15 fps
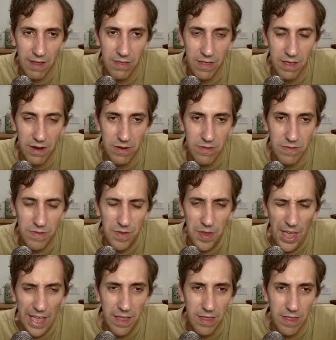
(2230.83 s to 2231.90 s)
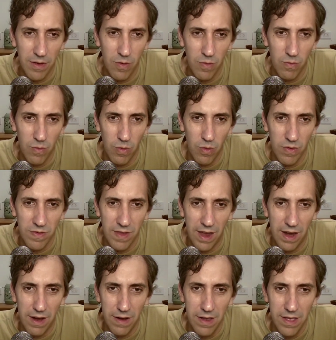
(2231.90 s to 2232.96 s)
there on c8. The rooks are